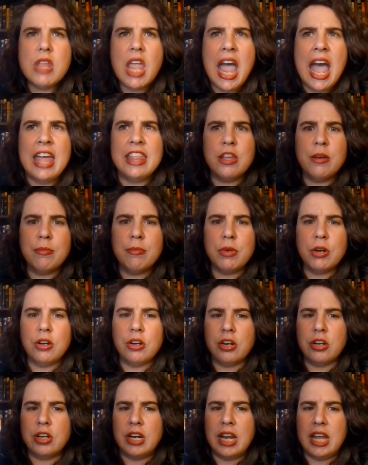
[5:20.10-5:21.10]
and the
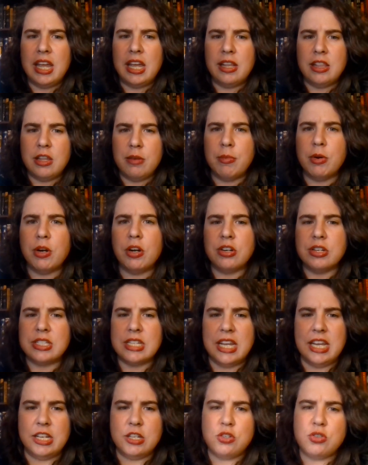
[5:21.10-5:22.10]
murders
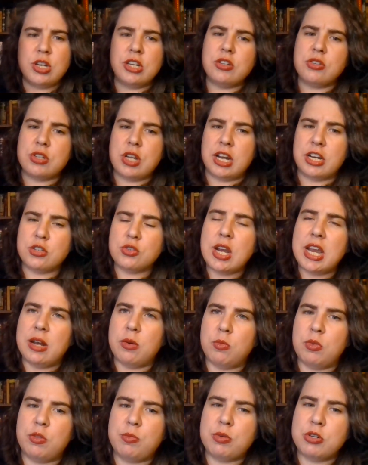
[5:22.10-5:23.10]
in Strangers on a
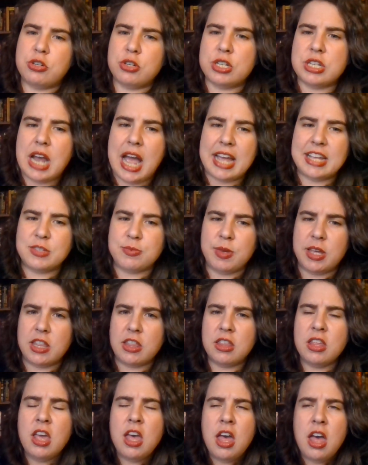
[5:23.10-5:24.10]
Train by Patricia
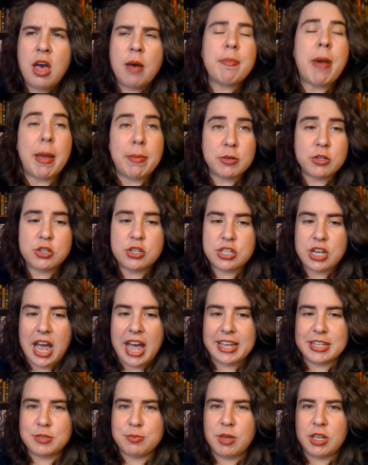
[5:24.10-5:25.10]

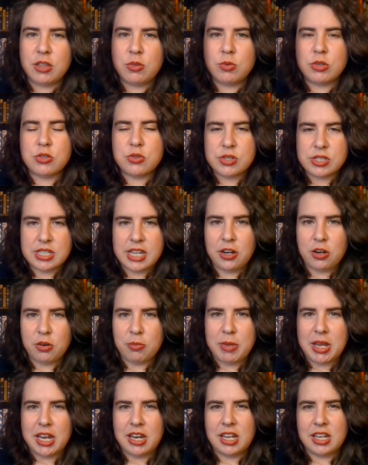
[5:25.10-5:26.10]
Highsmith, which was later
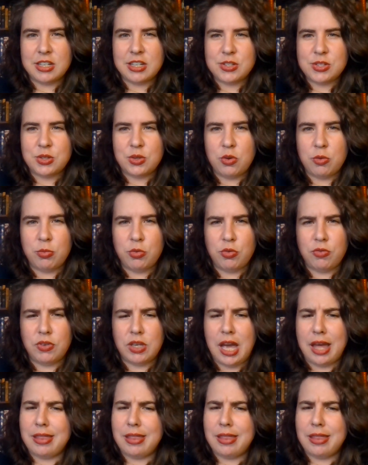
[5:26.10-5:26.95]
made into a movie.